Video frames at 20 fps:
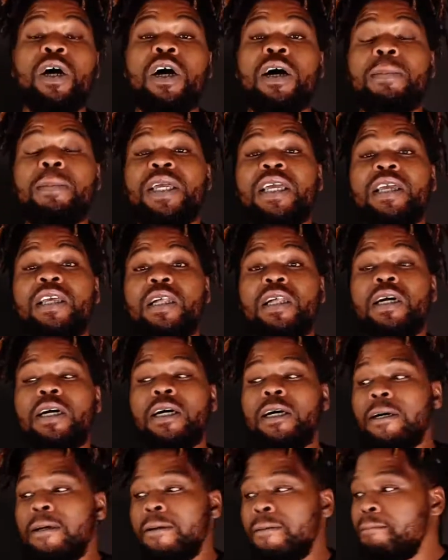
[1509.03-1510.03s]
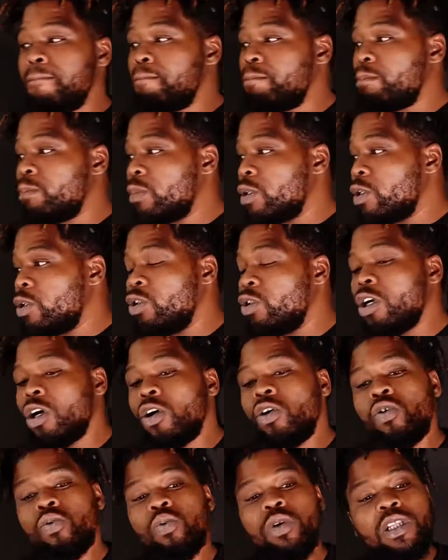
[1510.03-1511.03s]
No, man. You
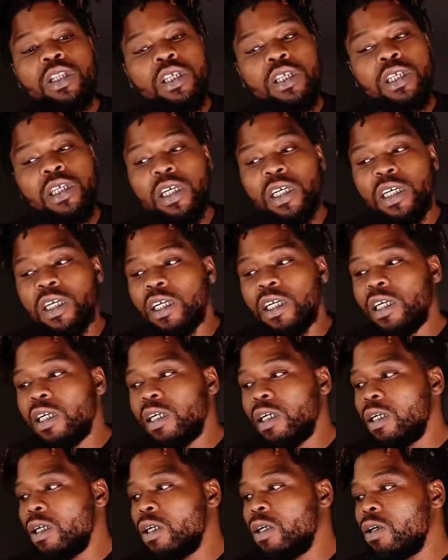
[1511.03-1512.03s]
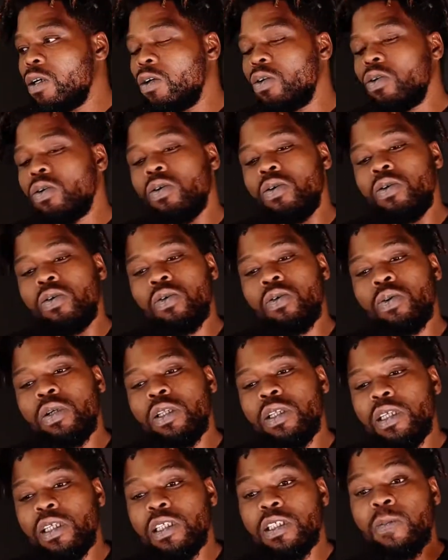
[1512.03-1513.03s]
know who
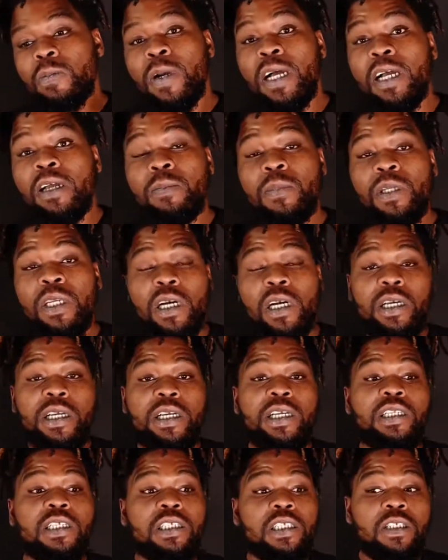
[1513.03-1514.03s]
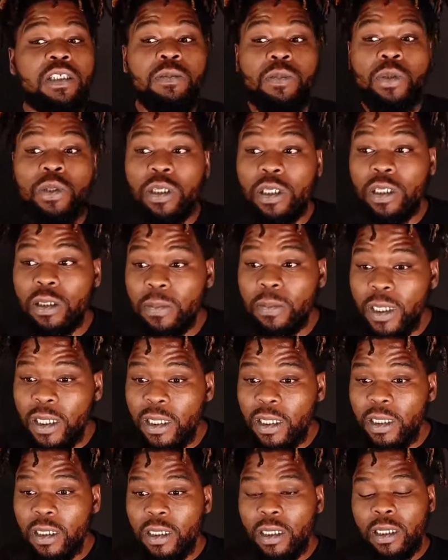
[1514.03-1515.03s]
really inspired me out here in this community,
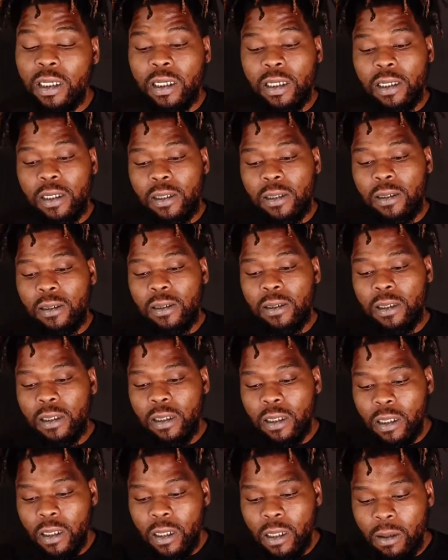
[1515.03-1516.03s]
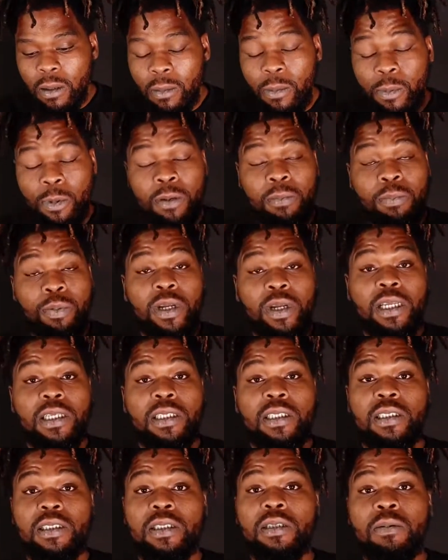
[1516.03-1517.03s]
man? My boy
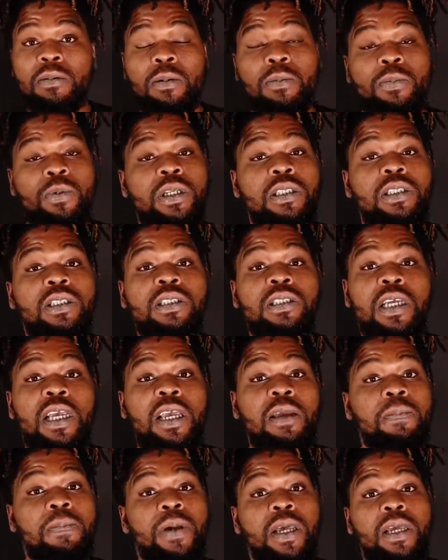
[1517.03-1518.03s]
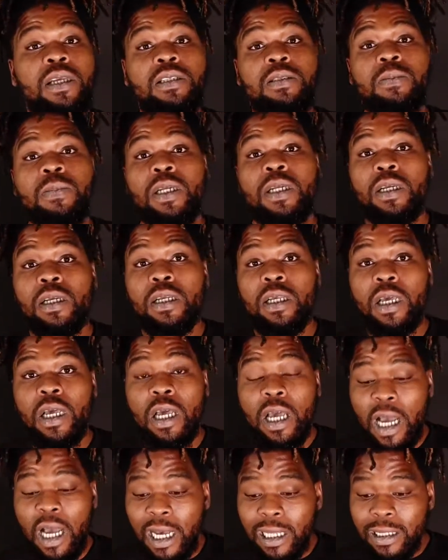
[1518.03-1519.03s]
Brandy, my boy DJ Apex, man.
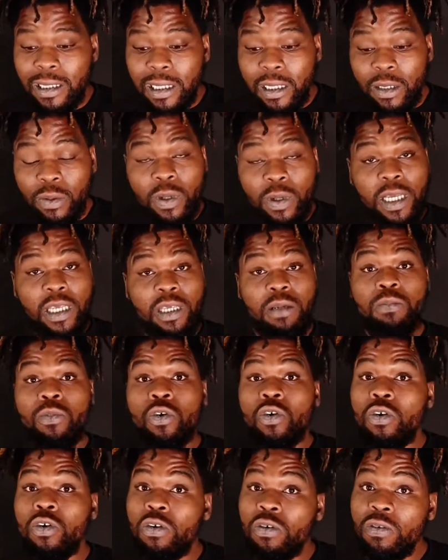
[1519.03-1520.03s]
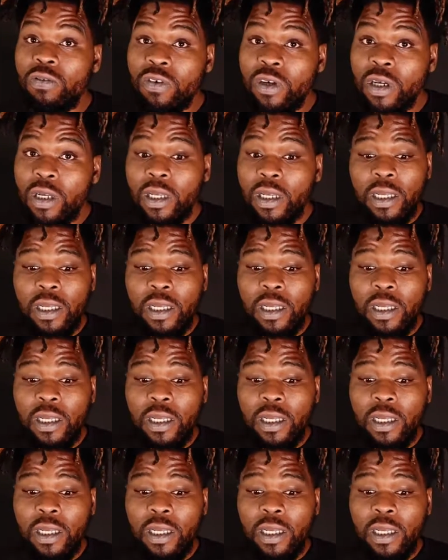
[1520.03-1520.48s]
I love the way he move.